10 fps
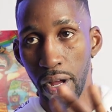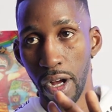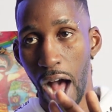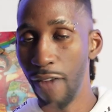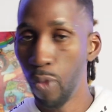
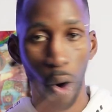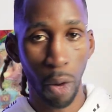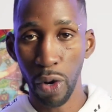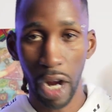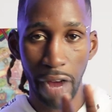I've won
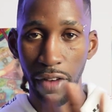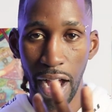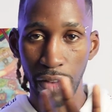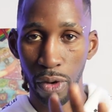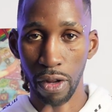with every
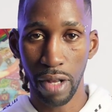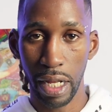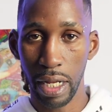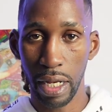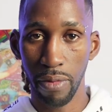last one of those
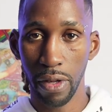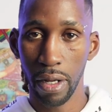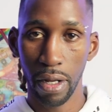other teams.